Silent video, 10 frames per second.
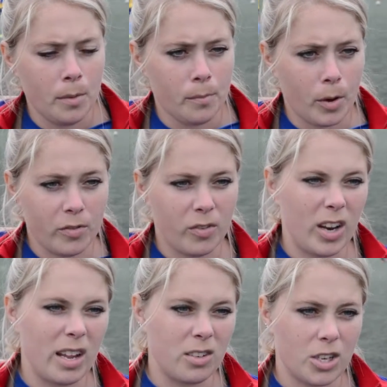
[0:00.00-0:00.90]
by
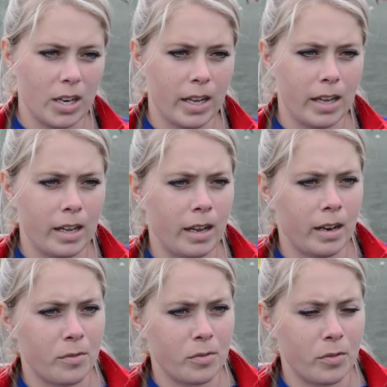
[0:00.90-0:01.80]
financially and
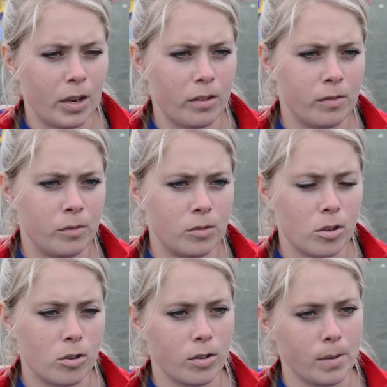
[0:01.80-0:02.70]
everything to
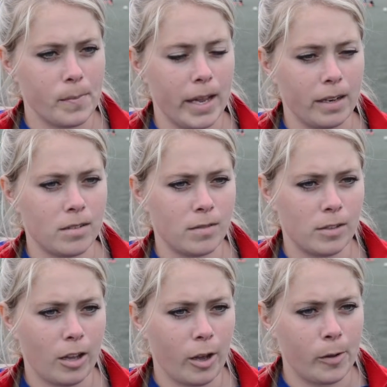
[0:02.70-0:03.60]
the men.
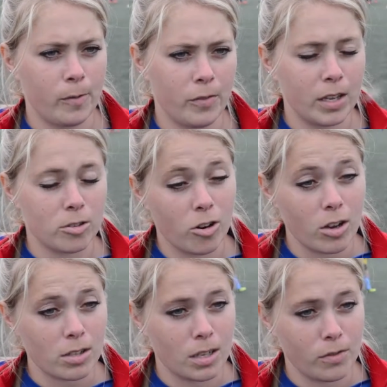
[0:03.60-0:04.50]
So fingers
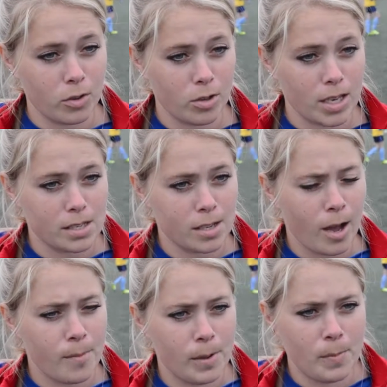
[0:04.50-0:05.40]
crossed, in a few years'
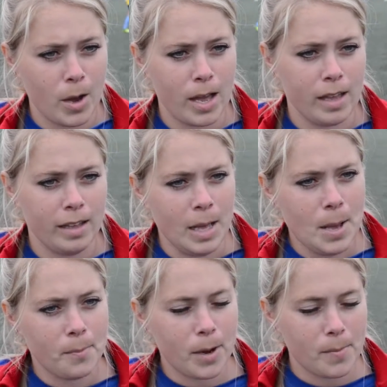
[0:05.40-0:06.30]
time it might,
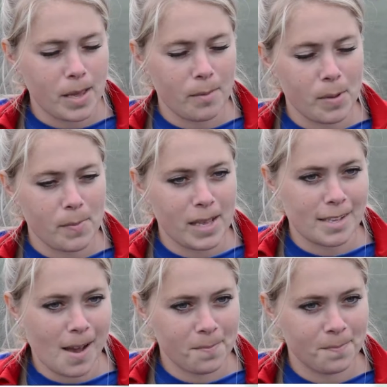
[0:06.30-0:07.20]
might be a bit better.